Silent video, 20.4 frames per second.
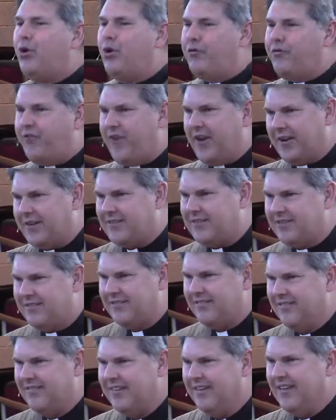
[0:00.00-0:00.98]
perfect,
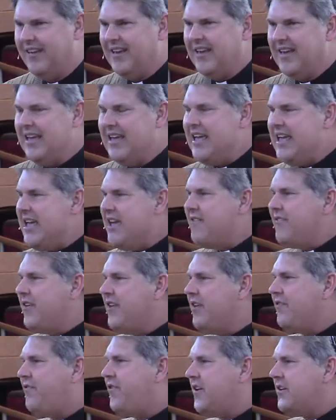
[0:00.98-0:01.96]

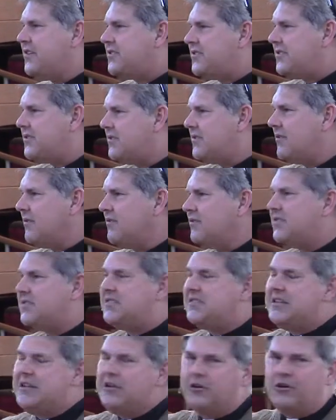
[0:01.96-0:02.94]
even if it's
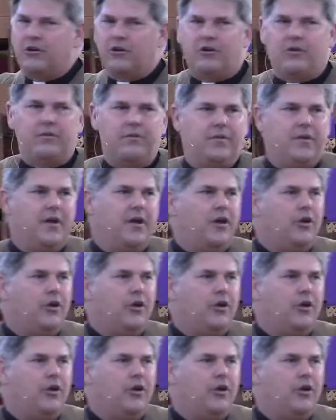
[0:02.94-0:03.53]
still